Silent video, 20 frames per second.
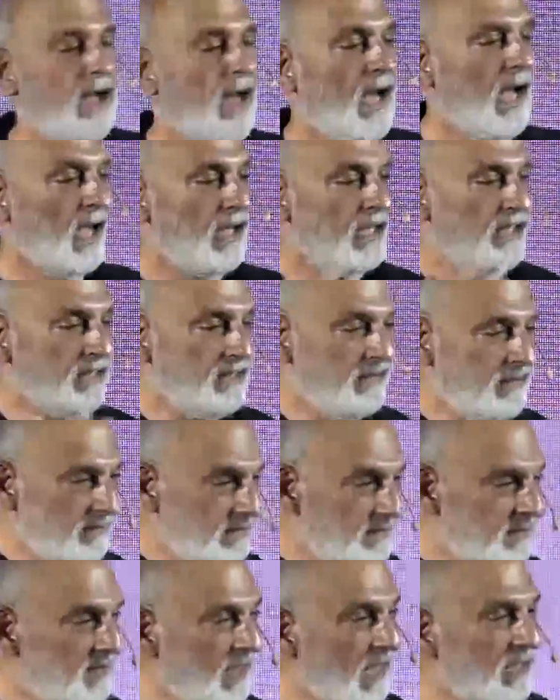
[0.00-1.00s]
I
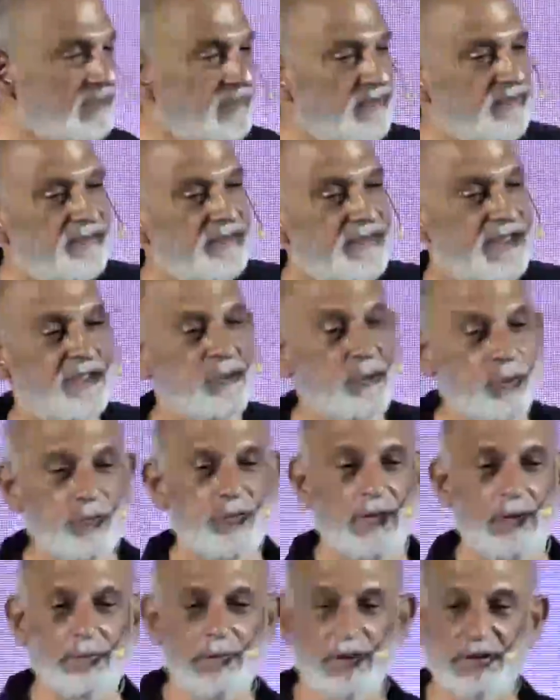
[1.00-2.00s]
got the new
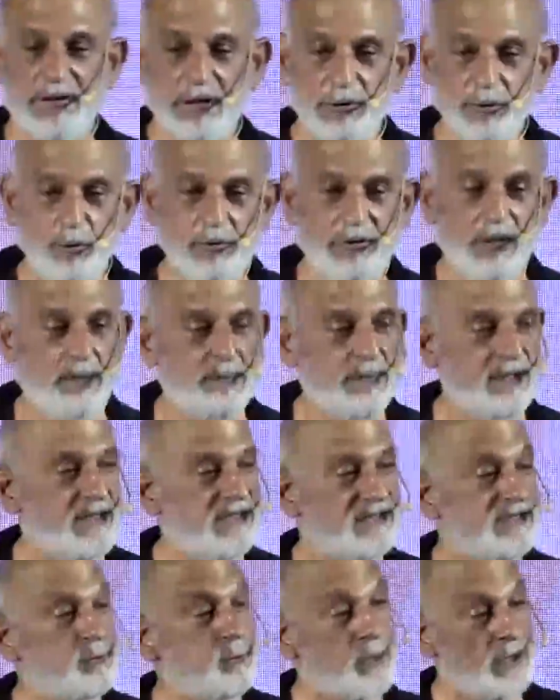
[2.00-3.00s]
number
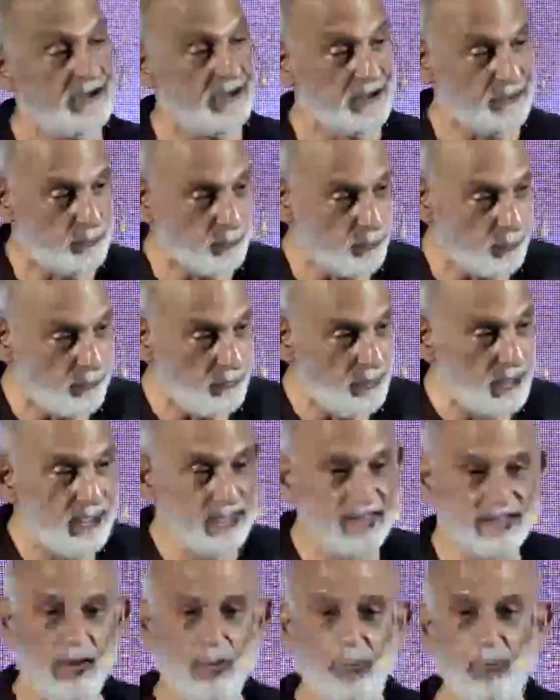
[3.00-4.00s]
is 22.
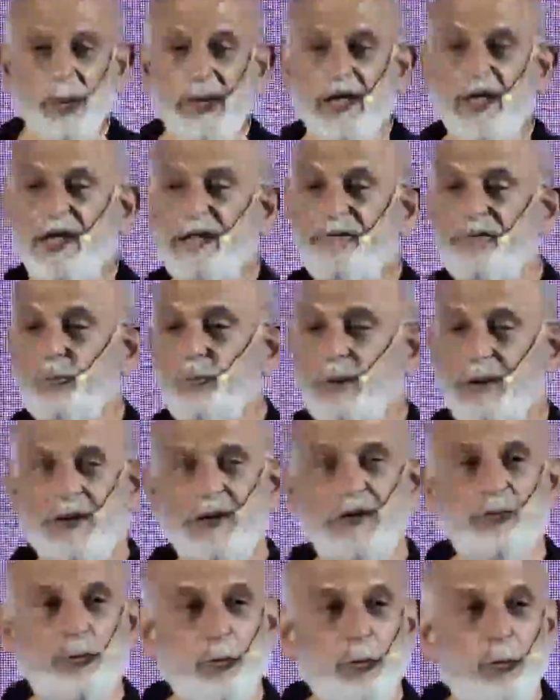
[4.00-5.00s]
So we have
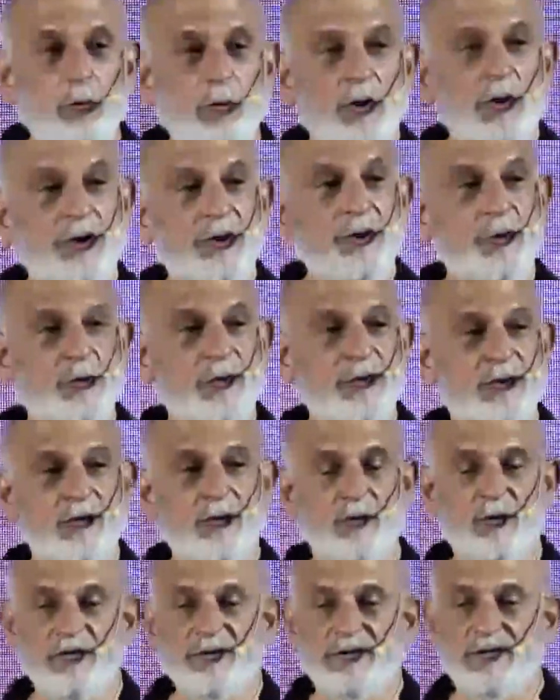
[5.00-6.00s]
22
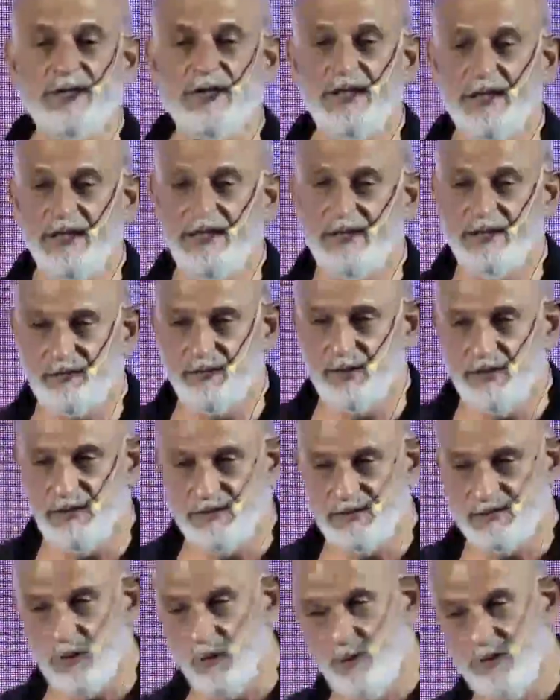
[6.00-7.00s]
unicorns in Israel.
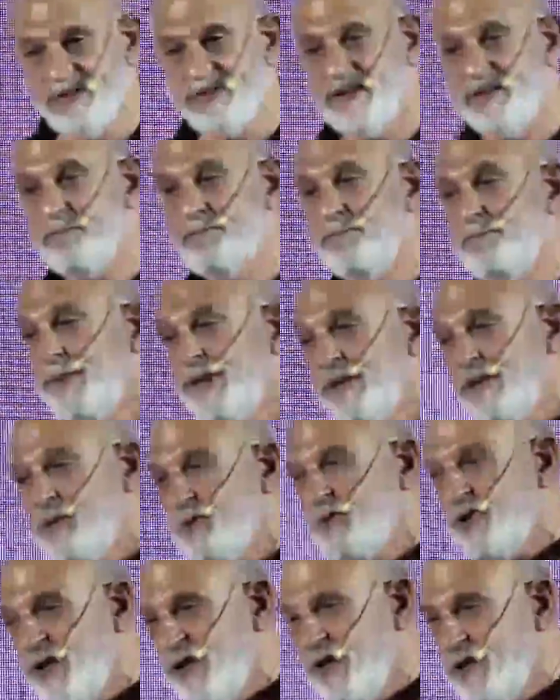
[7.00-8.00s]
So it's a big
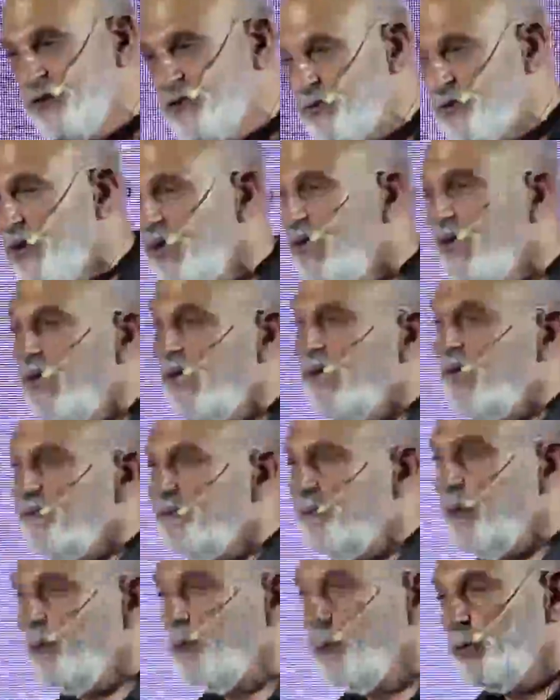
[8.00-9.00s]
change
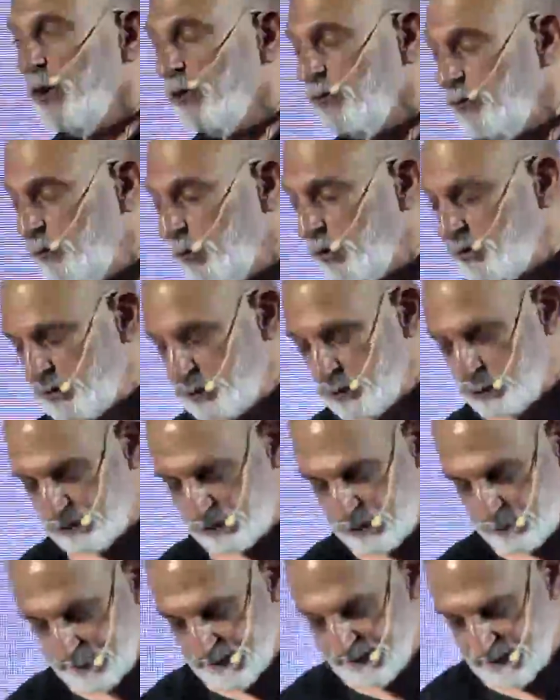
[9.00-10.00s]
from what used
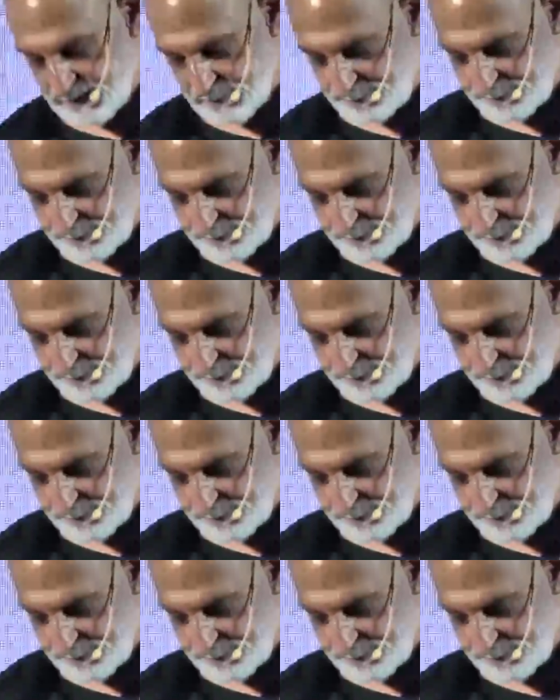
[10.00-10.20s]
to be in the